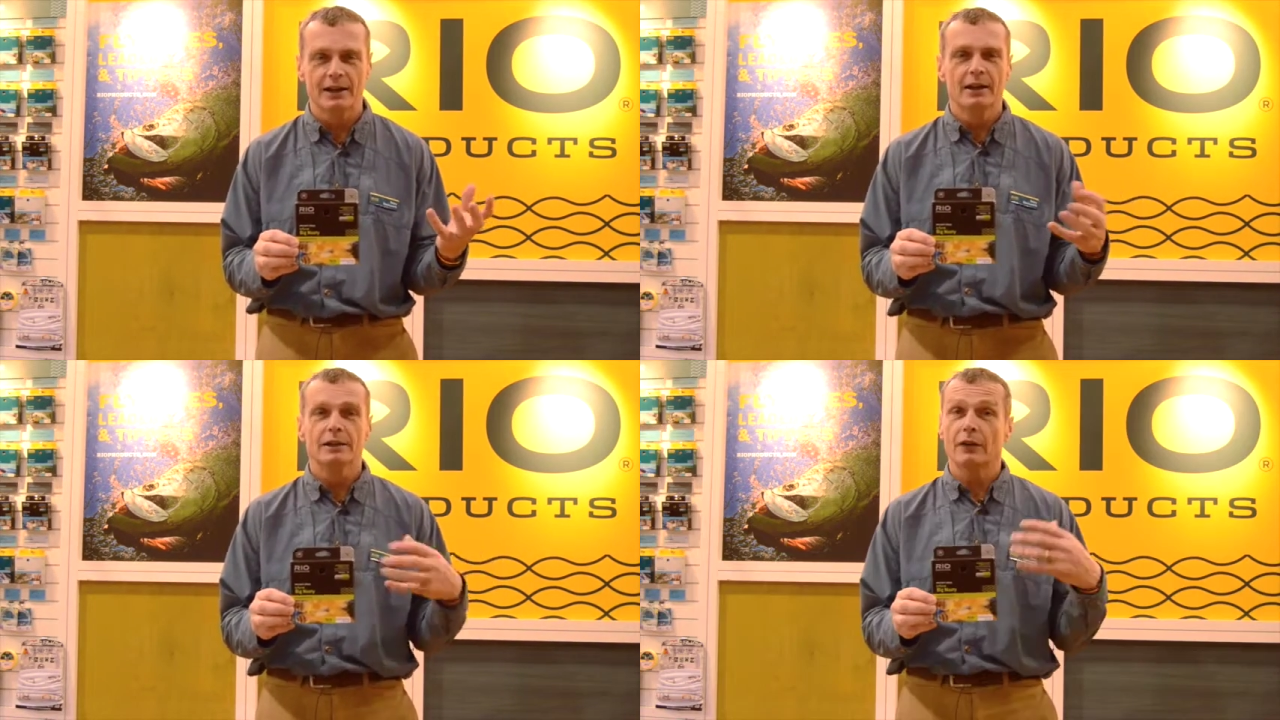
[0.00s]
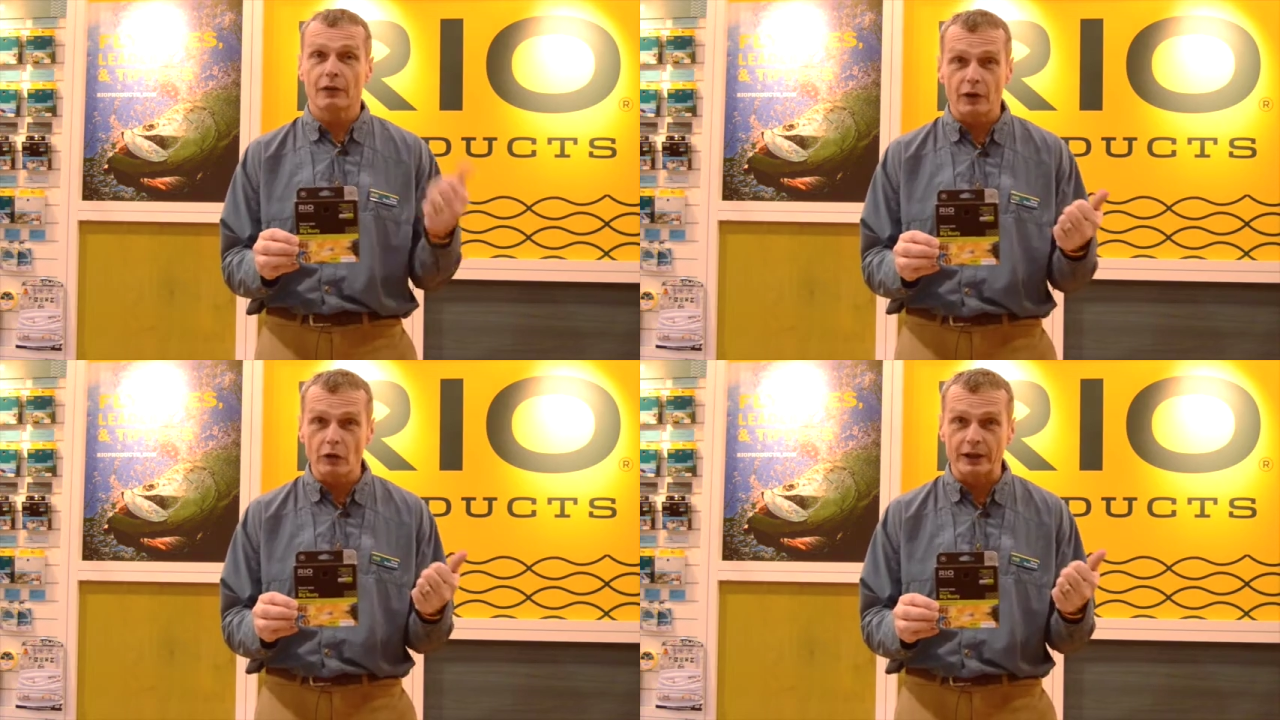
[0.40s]
It's a
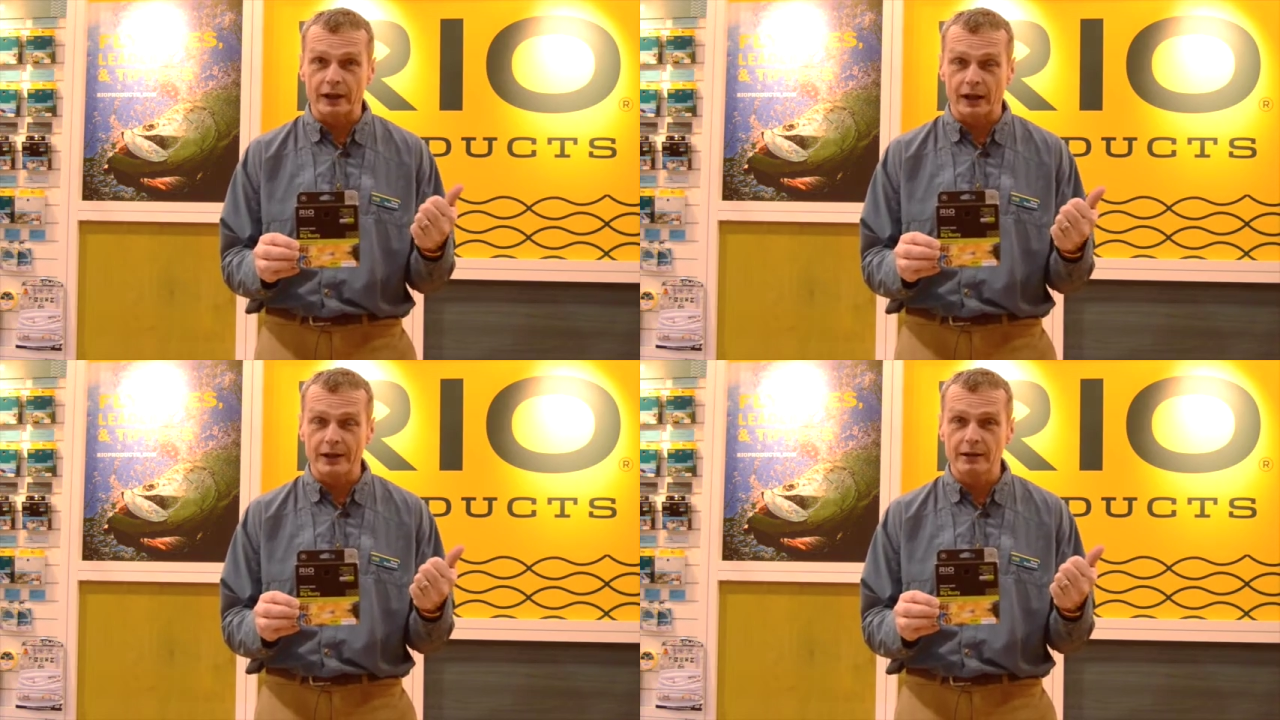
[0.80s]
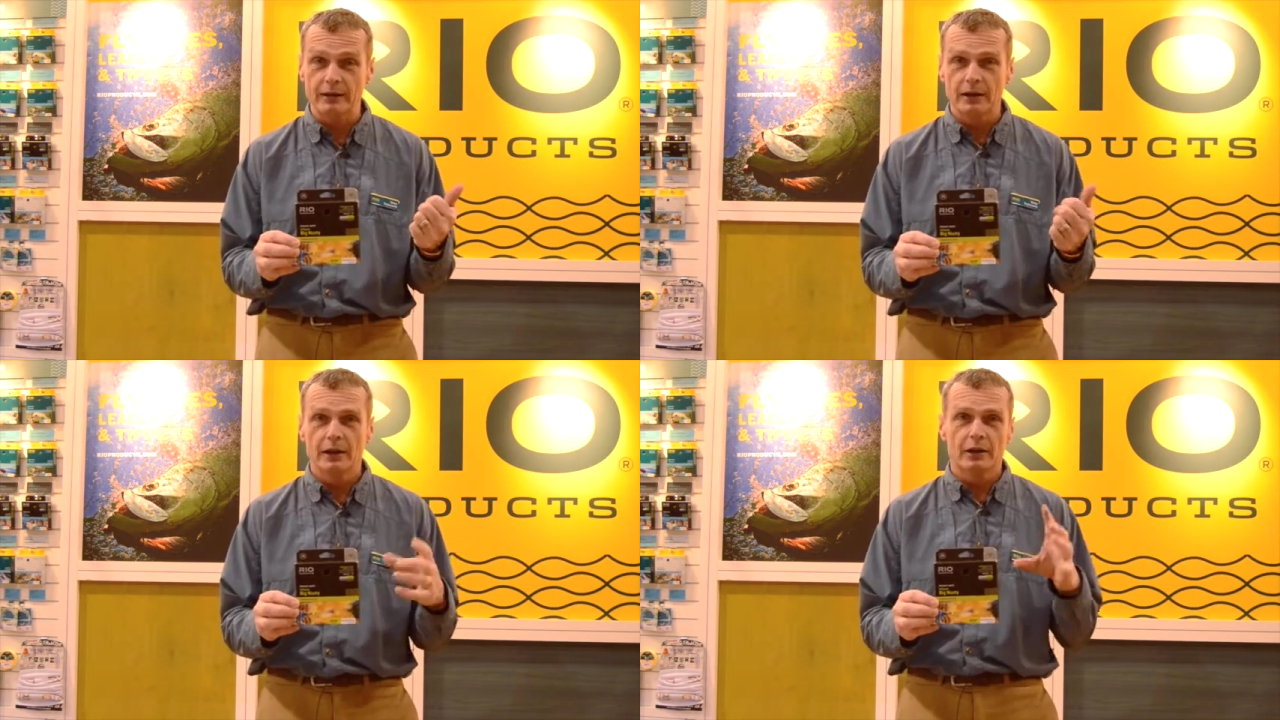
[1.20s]
floating line,
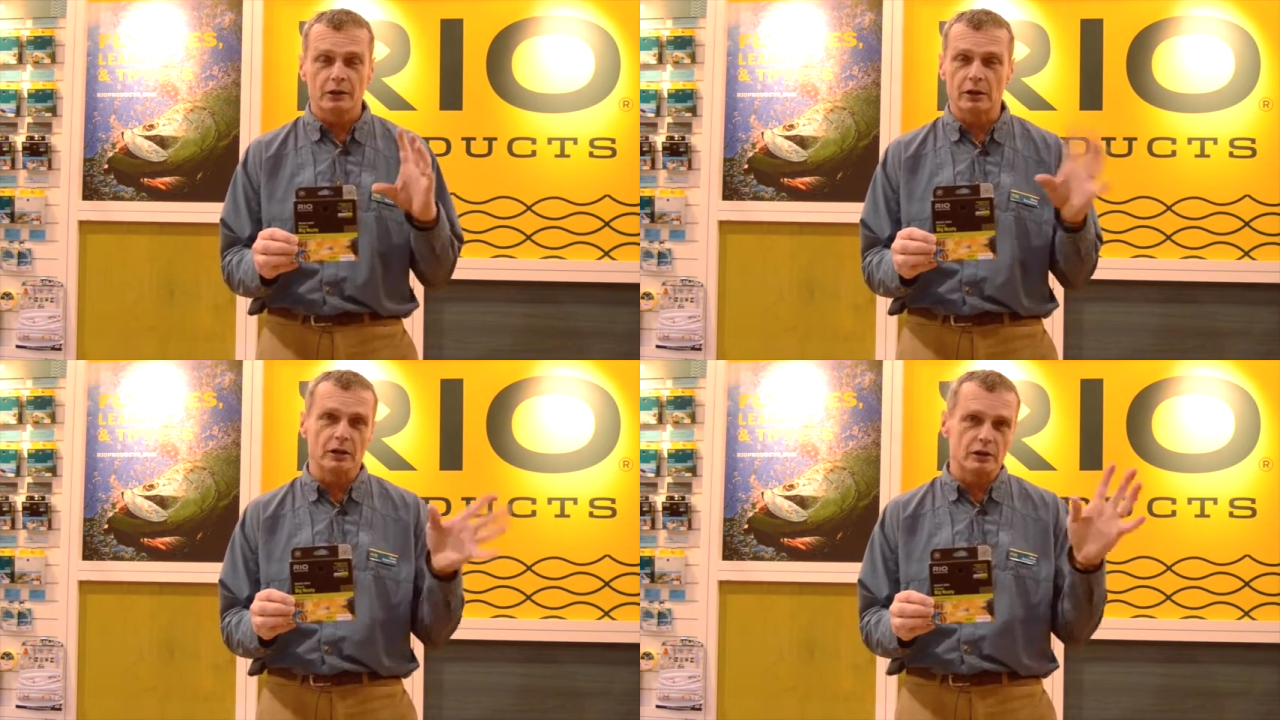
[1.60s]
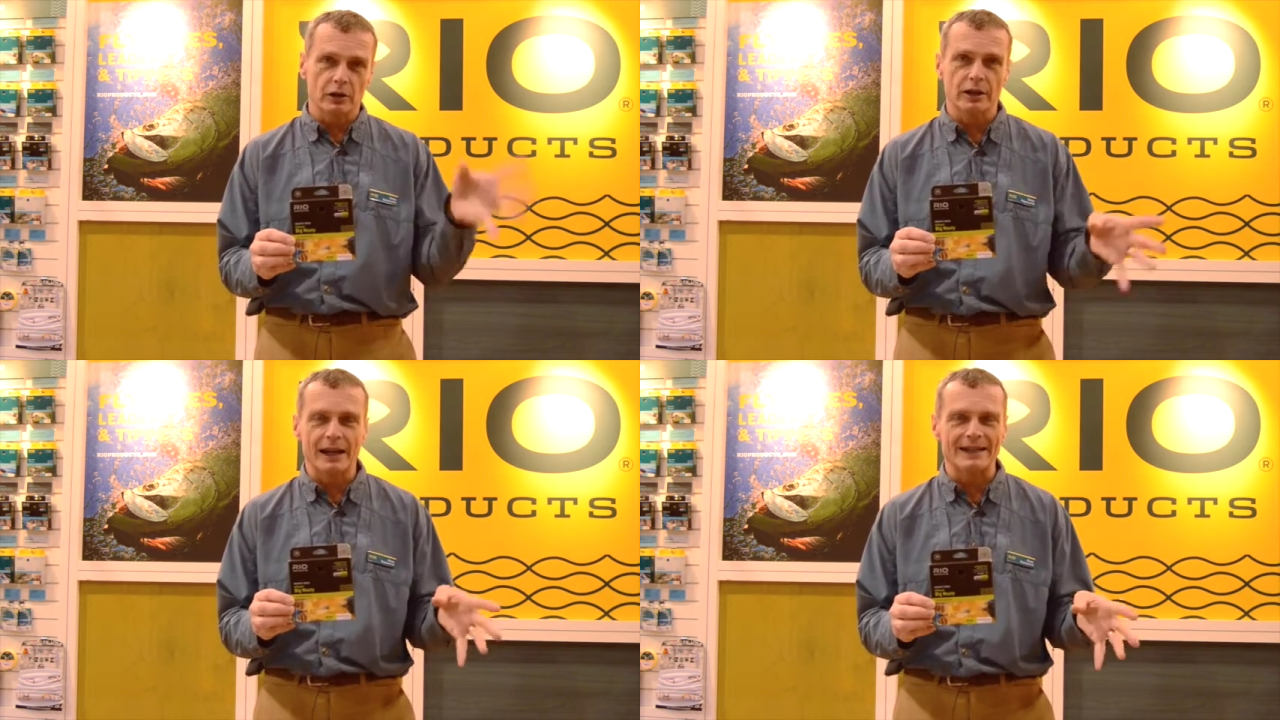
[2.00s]
so it's
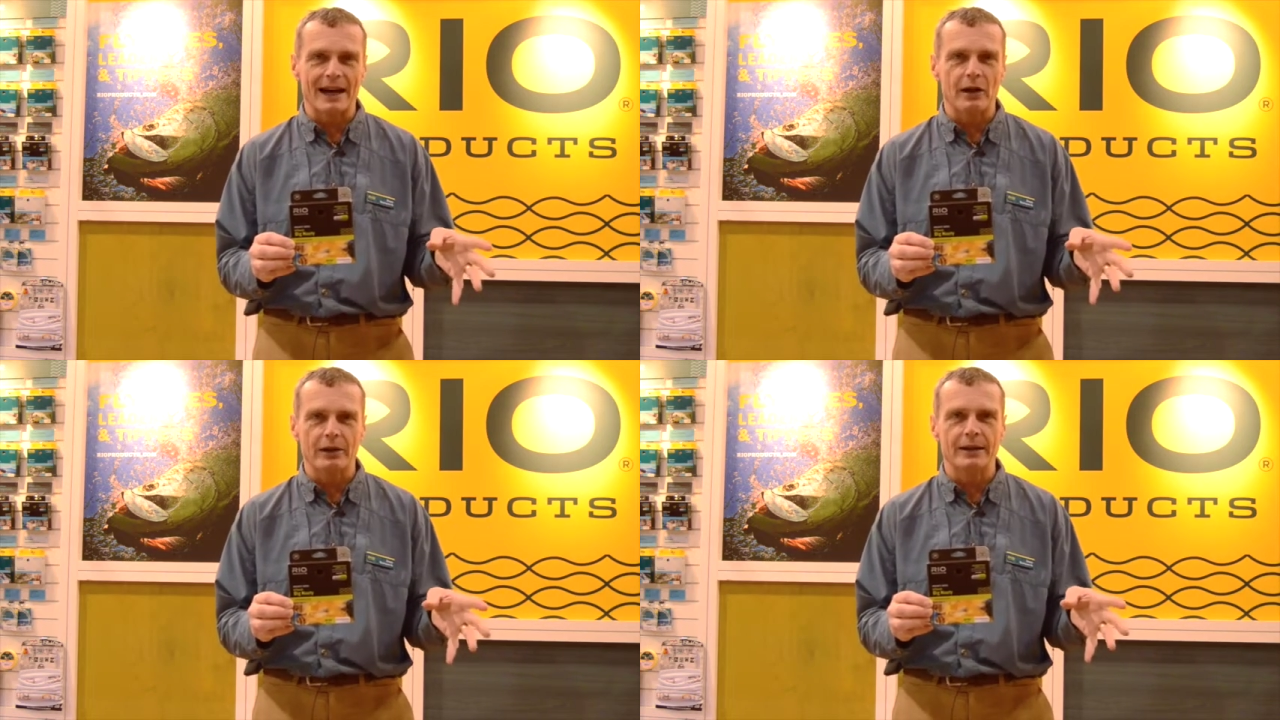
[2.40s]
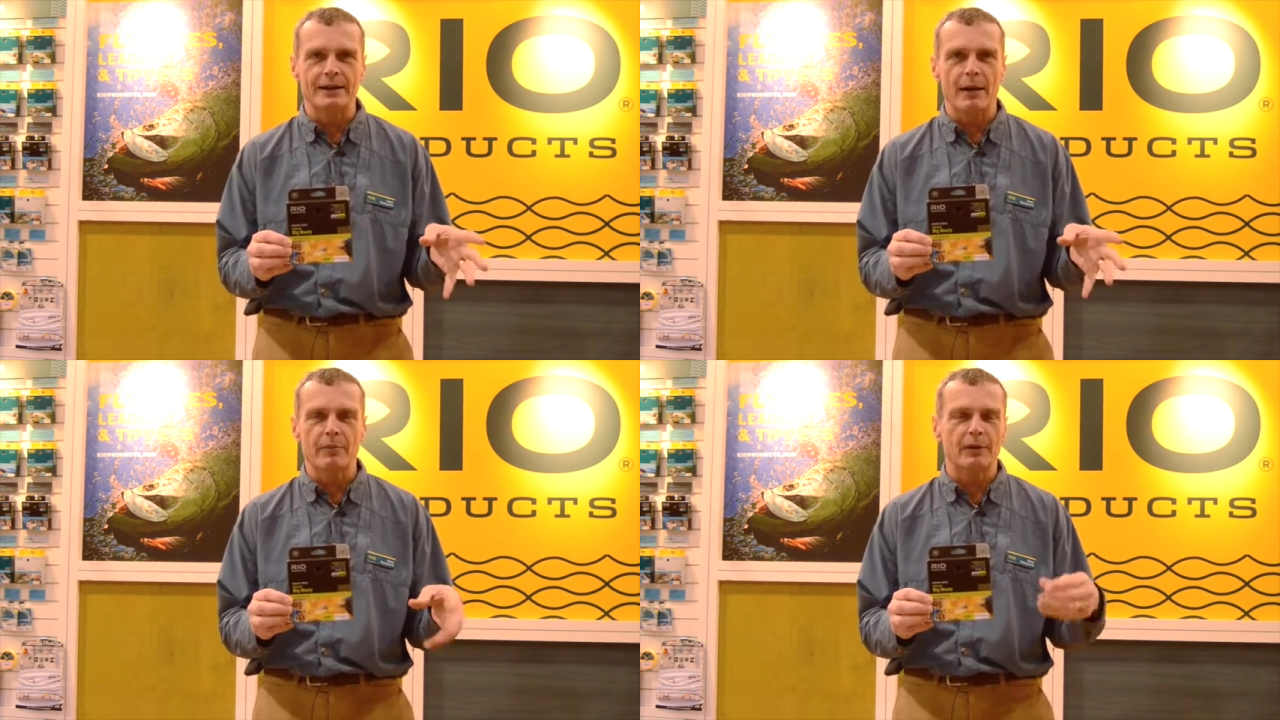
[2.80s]
not going to get down any depth,